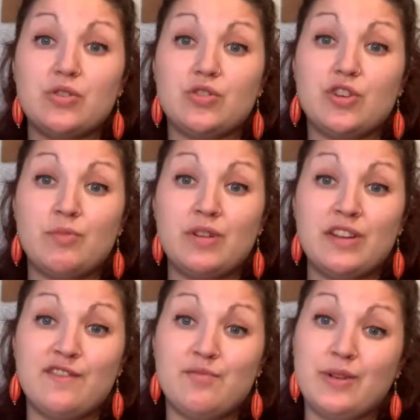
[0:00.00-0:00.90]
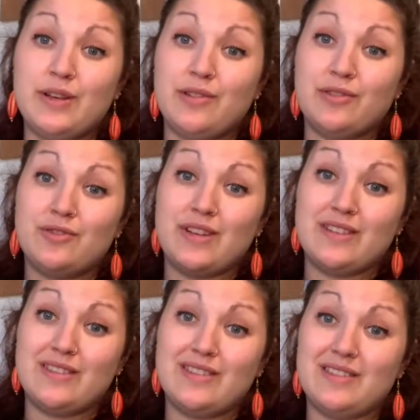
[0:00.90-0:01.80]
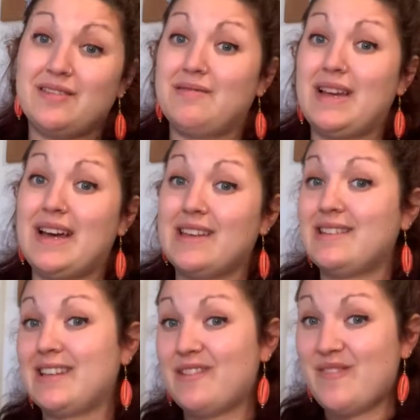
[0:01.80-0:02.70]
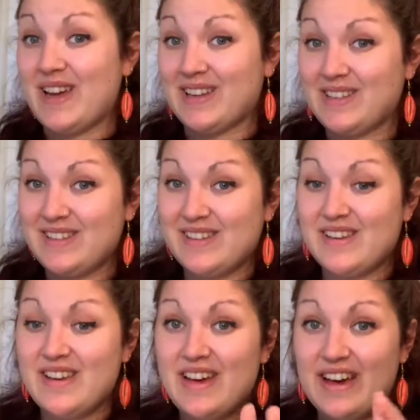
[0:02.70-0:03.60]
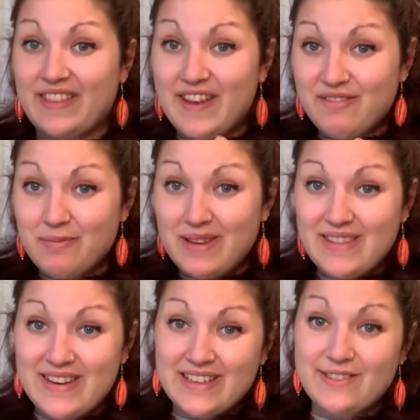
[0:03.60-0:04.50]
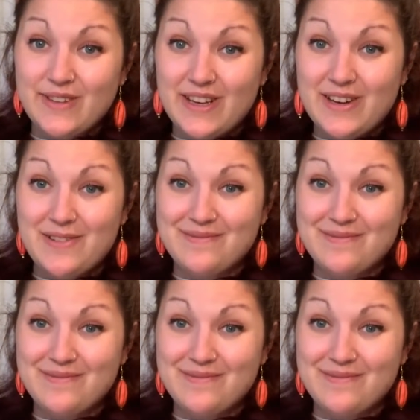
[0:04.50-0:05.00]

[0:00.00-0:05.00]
determine if prenatal stress has an effect. And that will be in the next video.